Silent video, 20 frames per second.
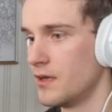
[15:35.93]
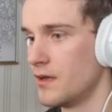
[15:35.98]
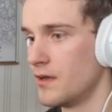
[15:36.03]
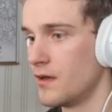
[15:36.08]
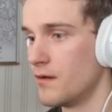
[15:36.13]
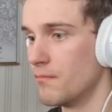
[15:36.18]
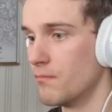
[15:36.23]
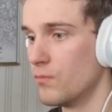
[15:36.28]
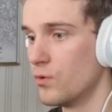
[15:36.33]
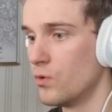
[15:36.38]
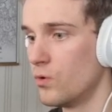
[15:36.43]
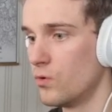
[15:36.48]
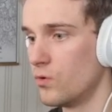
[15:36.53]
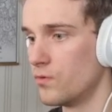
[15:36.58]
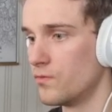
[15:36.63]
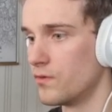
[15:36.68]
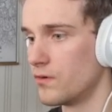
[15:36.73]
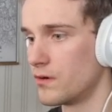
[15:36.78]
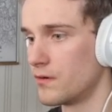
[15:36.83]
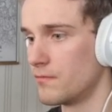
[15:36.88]

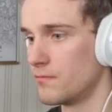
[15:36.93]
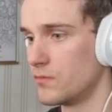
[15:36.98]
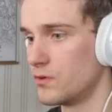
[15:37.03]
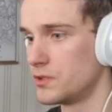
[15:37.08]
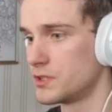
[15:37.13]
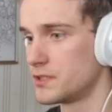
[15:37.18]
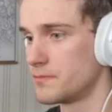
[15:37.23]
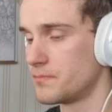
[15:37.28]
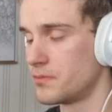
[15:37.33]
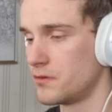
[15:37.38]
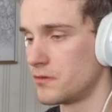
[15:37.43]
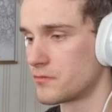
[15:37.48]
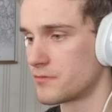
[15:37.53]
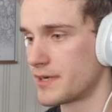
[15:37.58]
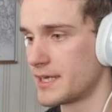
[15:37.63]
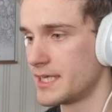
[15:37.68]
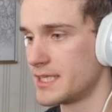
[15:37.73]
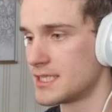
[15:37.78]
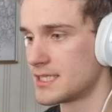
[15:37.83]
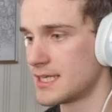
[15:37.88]
move multiple
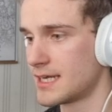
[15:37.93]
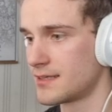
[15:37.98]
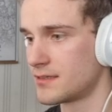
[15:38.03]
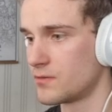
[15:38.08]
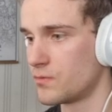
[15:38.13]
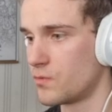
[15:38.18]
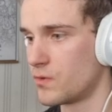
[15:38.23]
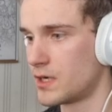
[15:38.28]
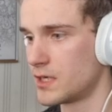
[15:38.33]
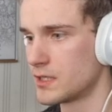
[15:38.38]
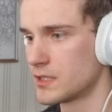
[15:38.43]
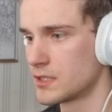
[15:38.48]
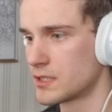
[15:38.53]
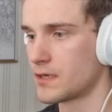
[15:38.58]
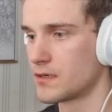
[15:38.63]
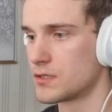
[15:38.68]
rates at once.